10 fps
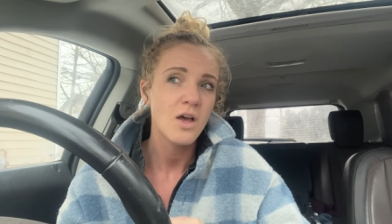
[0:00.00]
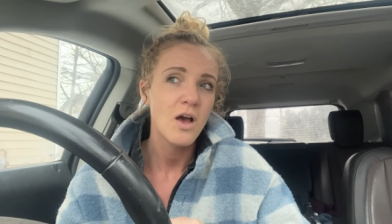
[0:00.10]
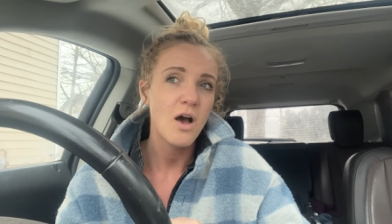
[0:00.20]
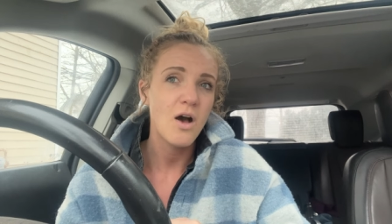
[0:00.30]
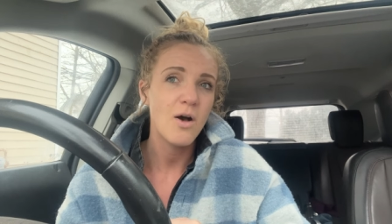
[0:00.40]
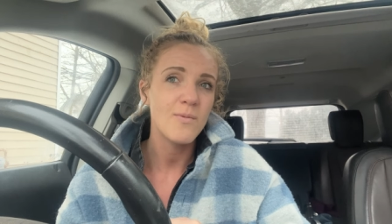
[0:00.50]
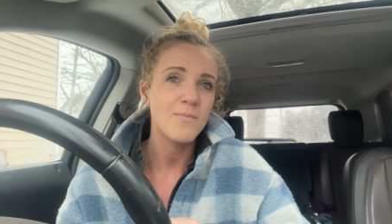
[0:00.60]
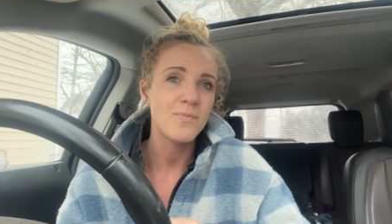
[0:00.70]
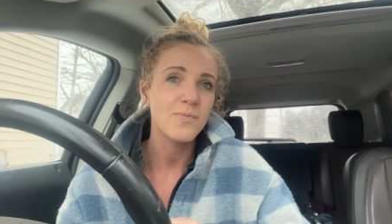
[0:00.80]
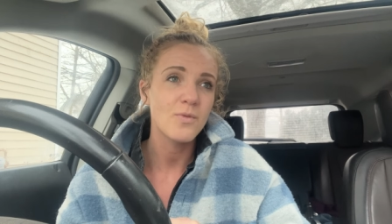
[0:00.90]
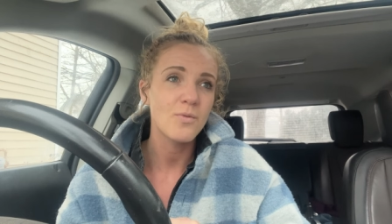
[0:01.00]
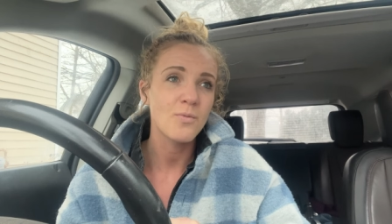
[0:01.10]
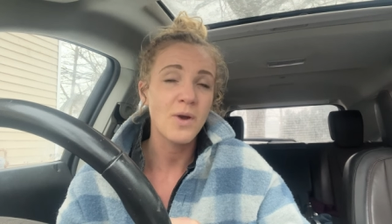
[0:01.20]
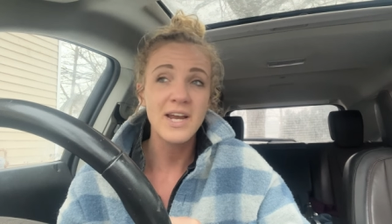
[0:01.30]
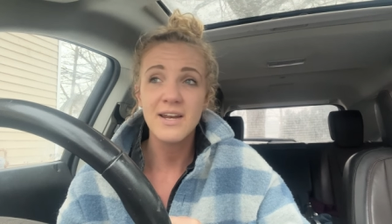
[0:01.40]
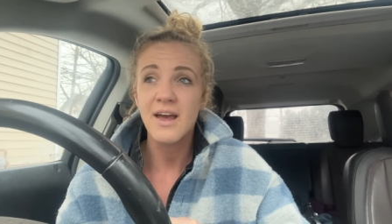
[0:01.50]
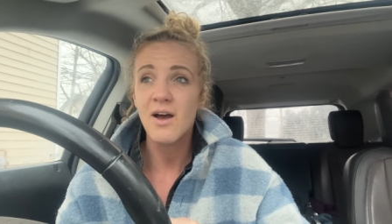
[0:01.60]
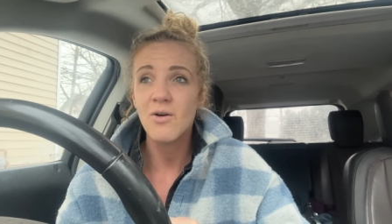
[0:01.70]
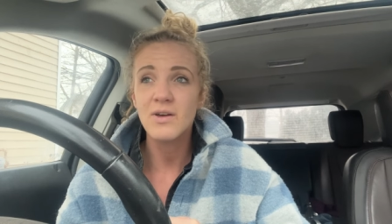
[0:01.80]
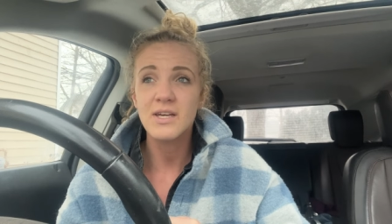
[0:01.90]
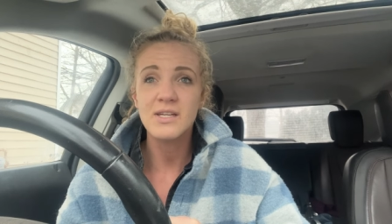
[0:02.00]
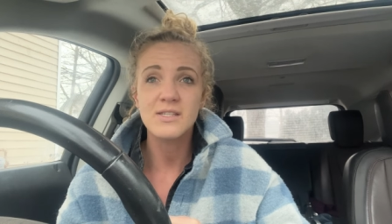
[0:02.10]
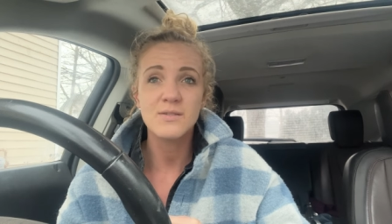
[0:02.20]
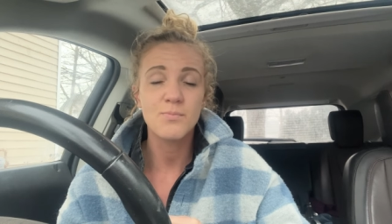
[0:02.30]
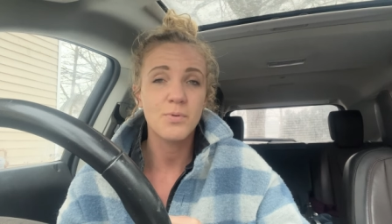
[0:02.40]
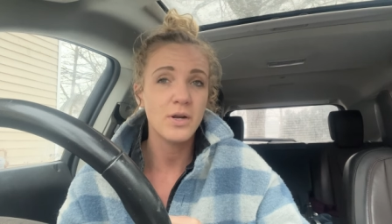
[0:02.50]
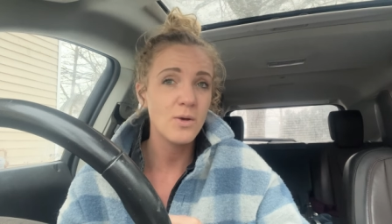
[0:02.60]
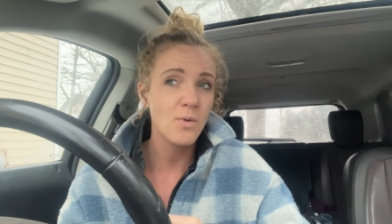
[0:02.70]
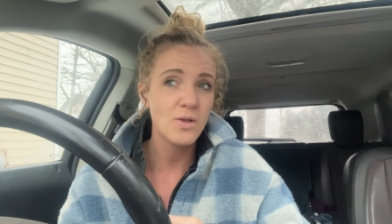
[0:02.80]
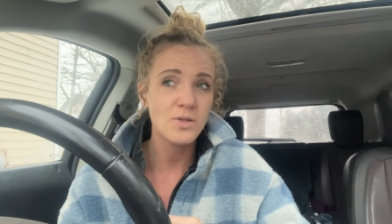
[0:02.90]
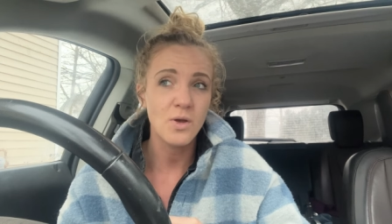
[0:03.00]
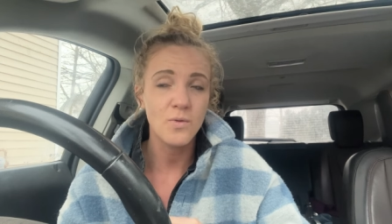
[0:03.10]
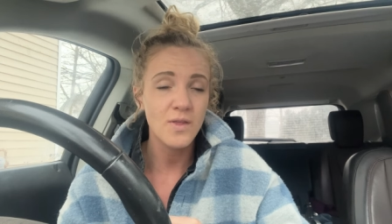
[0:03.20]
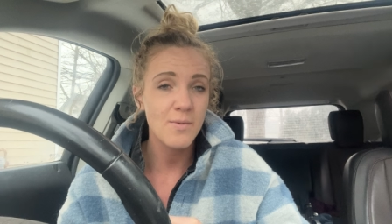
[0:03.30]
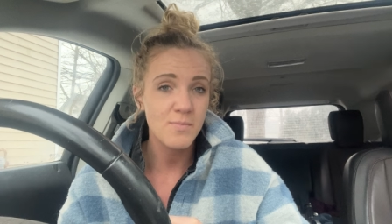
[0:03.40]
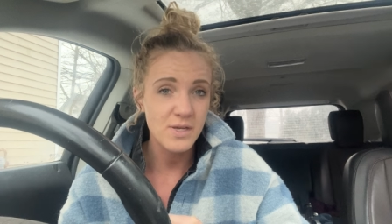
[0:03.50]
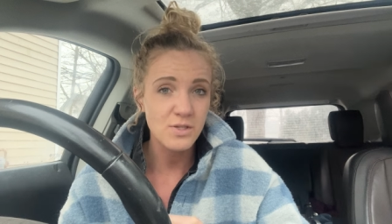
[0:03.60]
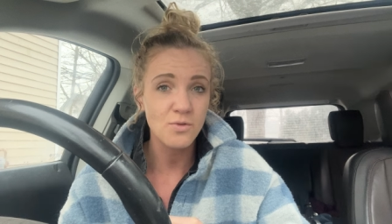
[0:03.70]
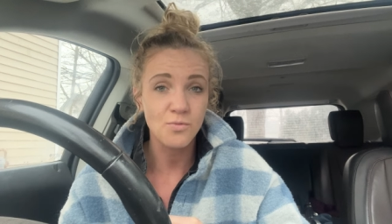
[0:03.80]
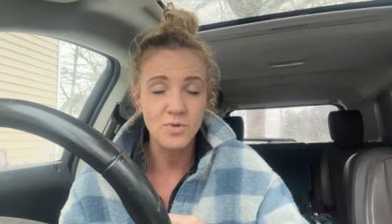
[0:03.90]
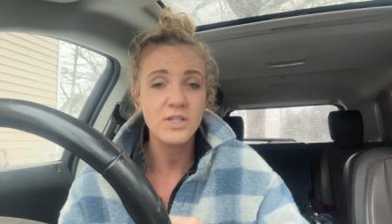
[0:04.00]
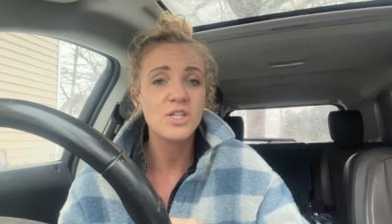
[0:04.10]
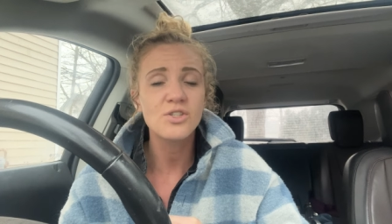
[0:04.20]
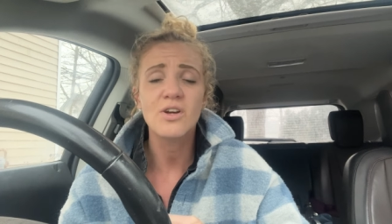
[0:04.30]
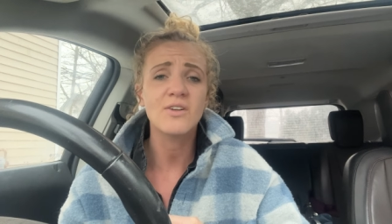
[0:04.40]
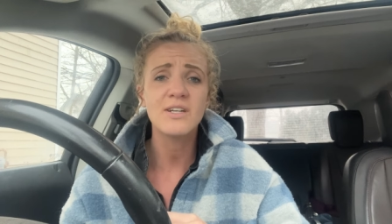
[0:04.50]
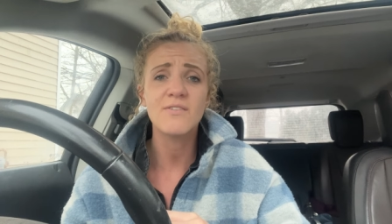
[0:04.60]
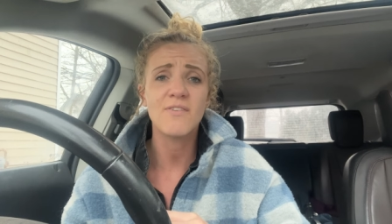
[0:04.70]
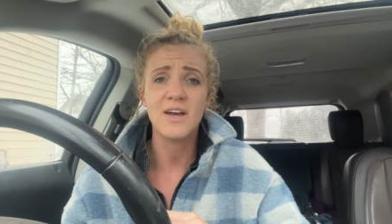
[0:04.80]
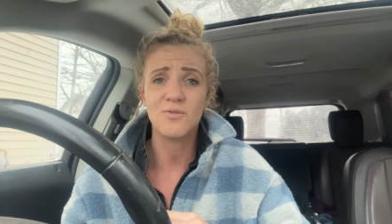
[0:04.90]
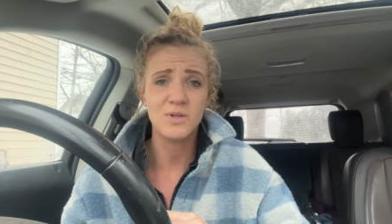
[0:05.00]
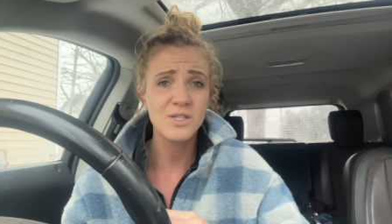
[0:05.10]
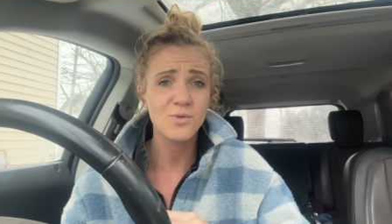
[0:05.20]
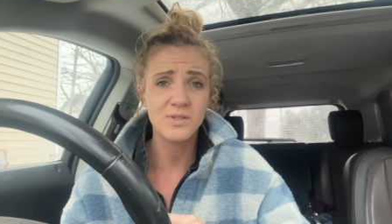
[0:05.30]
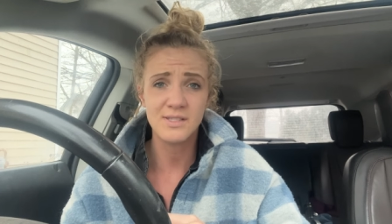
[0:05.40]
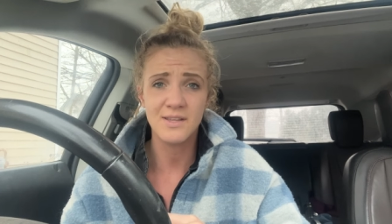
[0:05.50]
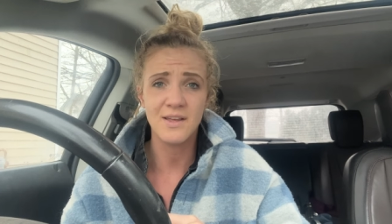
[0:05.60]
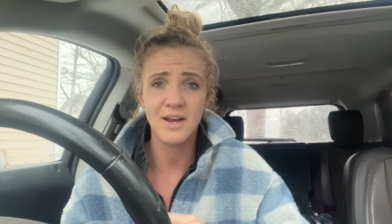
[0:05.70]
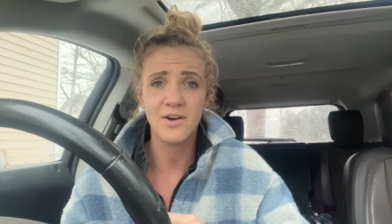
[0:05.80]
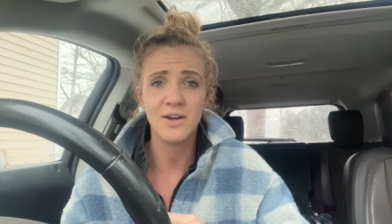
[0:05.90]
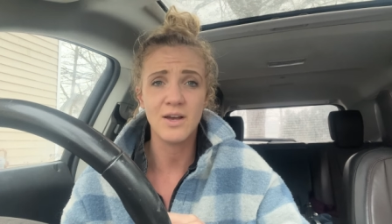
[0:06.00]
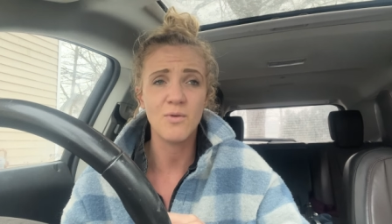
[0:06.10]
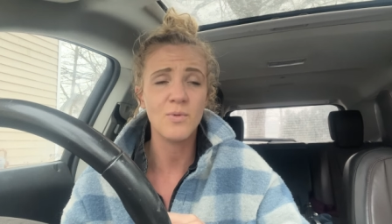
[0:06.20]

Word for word: Um... Right now, it's pretty well known that bees are really struggling to find resources in the area,